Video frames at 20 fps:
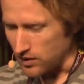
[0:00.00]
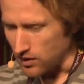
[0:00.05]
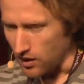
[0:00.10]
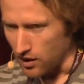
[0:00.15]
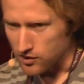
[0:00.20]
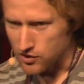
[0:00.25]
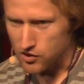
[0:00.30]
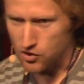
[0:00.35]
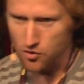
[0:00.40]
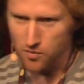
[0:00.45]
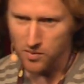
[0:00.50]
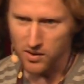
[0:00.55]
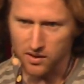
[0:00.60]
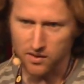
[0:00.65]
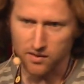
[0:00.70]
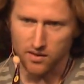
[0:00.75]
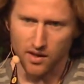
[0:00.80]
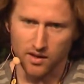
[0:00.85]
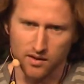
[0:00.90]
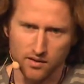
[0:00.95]

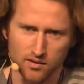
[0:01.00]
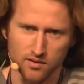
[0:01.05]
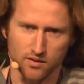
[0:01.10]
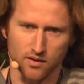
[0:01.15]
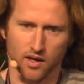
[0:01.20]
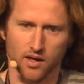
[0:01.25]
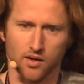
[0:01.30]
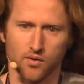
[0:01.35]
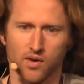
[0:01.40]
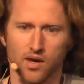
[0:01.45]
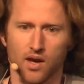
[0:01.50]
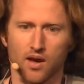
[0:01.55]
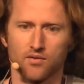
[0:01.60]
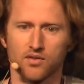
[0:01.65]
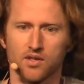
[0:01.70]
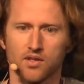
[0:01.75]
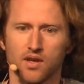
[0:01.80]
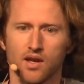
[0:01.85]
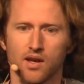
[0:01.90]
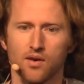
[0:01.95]
assuming that, like we have
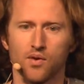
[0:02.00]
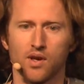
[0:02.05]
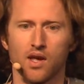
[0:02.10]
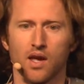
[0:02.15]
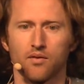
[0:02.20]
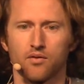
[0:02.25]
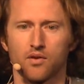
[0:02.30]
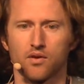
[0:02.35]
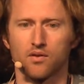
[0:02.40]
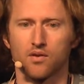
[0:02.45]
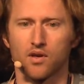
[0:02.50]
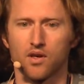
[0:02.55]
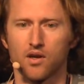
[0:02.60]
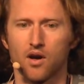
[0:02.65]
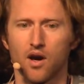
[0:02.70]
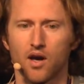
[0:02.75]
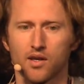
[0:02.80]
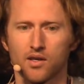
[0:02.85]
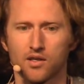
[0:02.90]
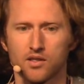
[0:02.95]
today, we have an
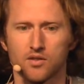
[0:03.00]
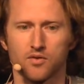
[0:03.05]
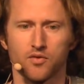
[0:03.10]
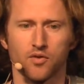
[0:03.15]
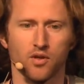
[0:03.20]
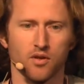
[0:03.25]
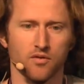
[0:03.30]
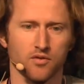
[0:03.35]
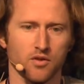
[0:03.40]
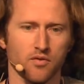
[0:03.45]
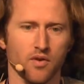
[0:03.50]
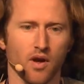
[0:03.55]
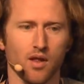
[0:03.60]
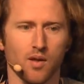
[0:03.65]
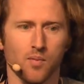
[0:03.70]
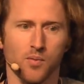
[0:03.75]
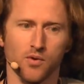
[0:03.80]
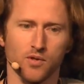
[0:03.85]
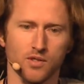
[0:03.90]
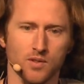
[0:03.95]
audience full of
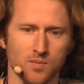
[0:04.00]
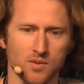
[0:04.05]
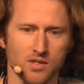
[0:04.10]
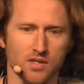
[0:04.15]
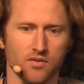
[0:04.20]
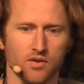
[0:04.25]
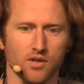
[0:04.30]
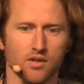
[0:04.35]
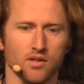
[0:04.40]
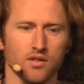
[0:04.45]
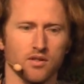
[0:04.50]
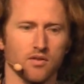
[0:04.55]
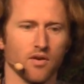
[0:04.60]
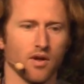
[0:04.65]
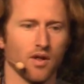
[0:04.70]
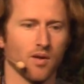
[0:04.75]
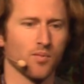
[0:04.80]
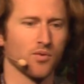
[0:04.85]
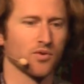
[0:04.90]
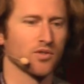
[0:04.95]
developers, specifically
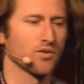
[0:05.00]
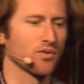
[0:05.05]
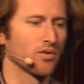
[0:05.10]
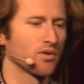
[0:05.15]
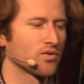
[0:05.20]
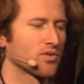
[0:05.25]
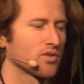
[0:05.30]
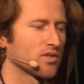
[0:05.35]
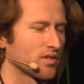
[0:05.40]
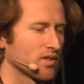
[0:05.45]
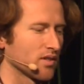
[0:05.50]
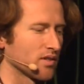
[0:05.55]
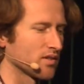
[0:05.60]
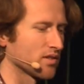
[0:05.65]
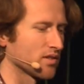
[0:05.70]
developers who are interested in